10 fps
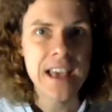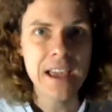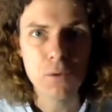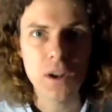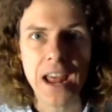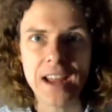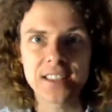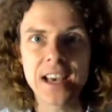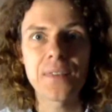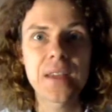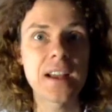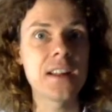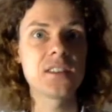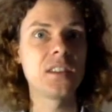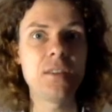Everyone hangs out there.
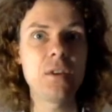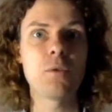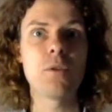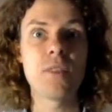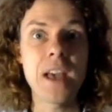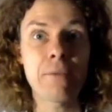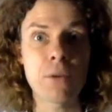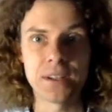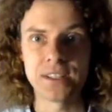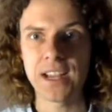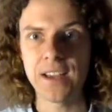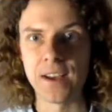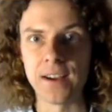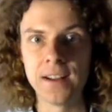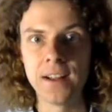It's the living room for everyone together.